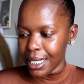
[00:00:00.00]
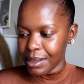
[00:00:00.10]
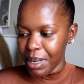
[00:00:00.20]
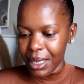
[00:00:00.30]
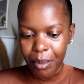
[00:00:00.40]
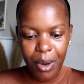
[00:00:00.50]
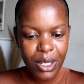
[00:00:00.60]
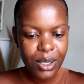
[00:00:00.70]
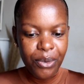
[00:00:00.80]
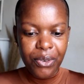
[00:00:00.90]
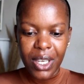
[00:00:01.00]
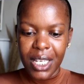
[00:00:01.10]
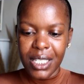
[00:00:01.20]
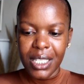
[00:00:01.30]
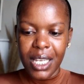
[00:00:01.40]
let's make the most of
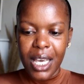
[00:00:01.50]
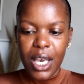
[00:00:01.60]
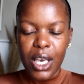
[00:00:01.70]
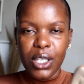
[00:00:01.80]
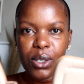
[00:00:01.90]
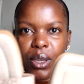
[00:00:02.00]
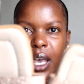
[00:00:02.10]
it. So